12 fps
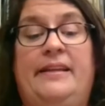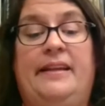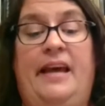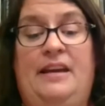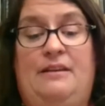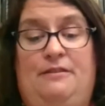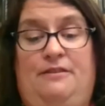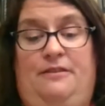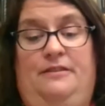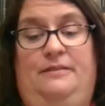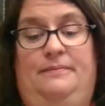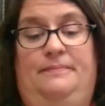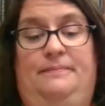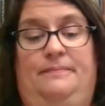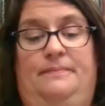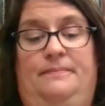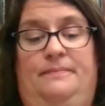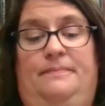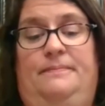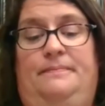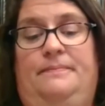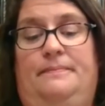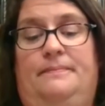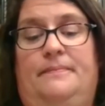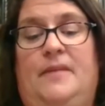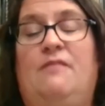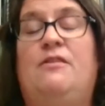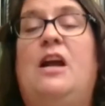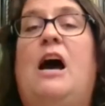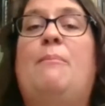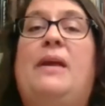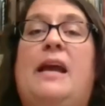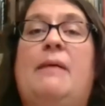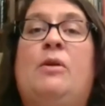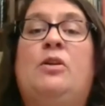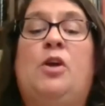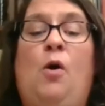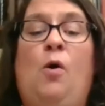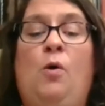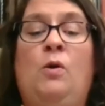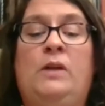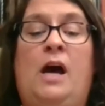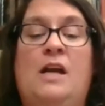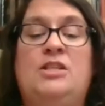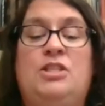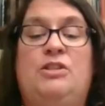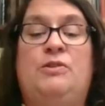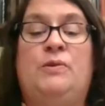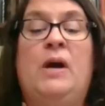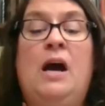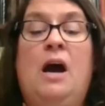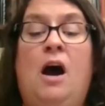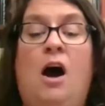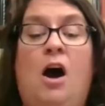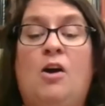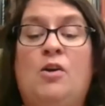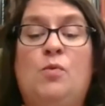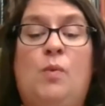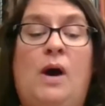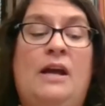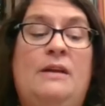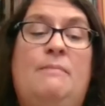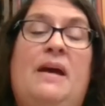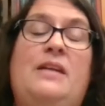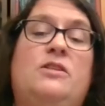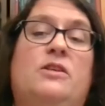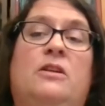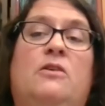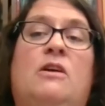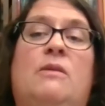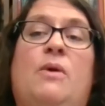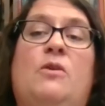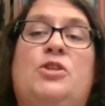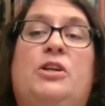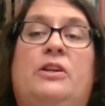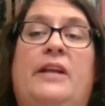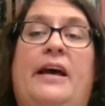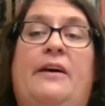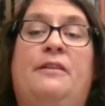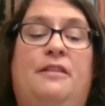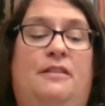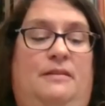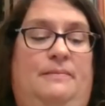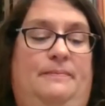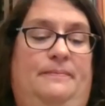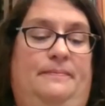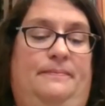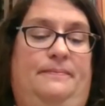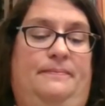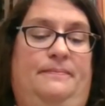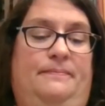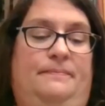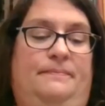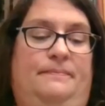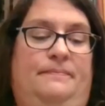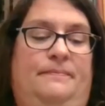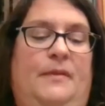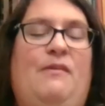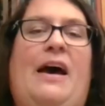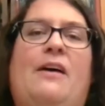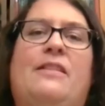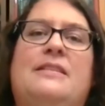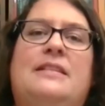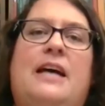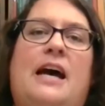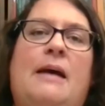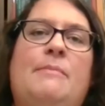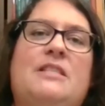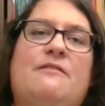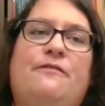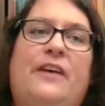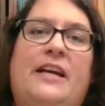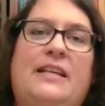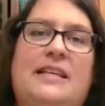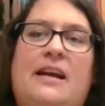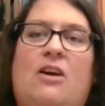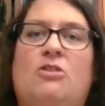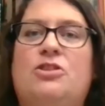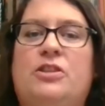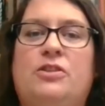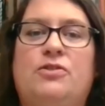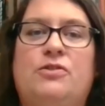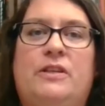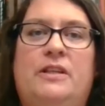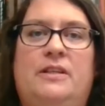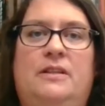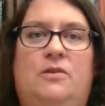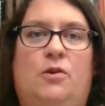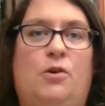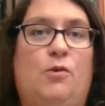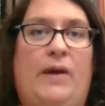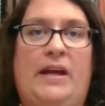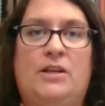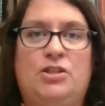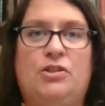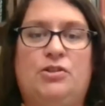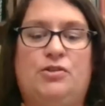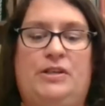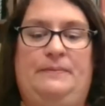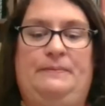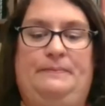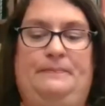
life, of not being able to hold on to hard won mental or emotional health, of how this time is affecting our children or grandchildren,